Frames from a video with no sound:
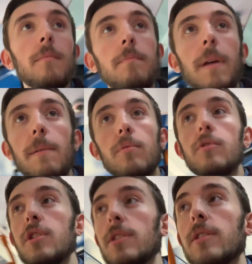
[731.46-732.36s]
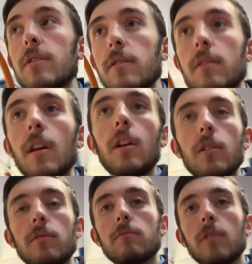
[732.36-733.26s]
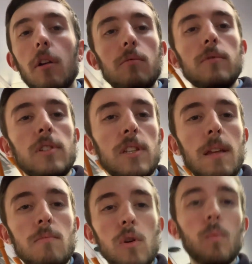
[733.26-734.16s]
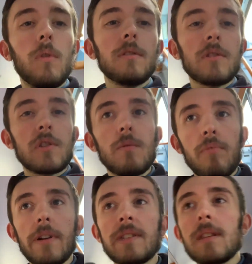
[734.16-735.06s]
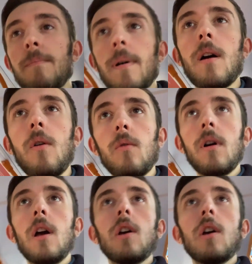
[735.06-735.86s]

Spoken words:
People just don't seem to want to press the bell